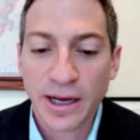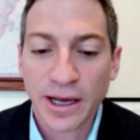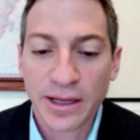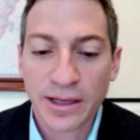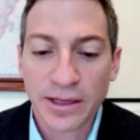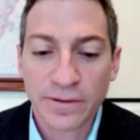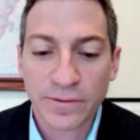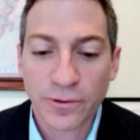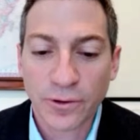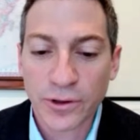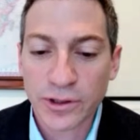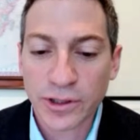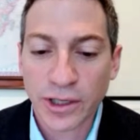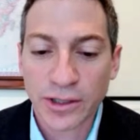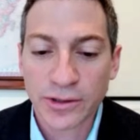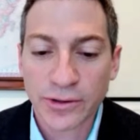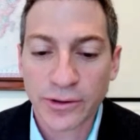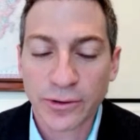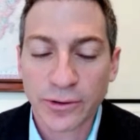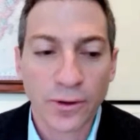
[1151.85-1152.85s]
And then, of course,
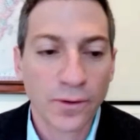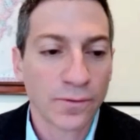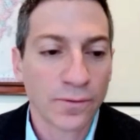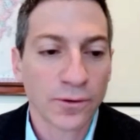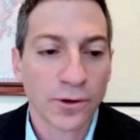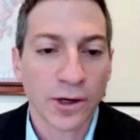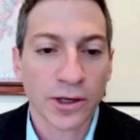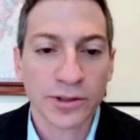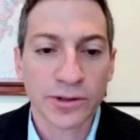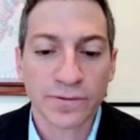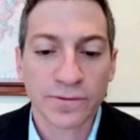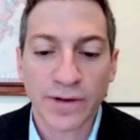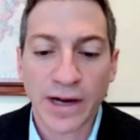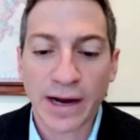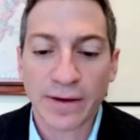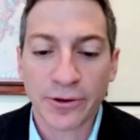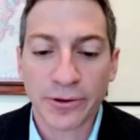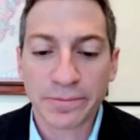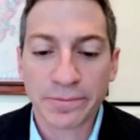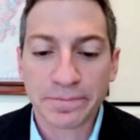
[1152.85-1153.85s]
also overall
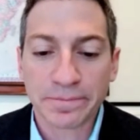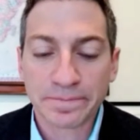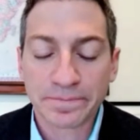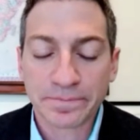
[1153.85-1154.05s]
survival.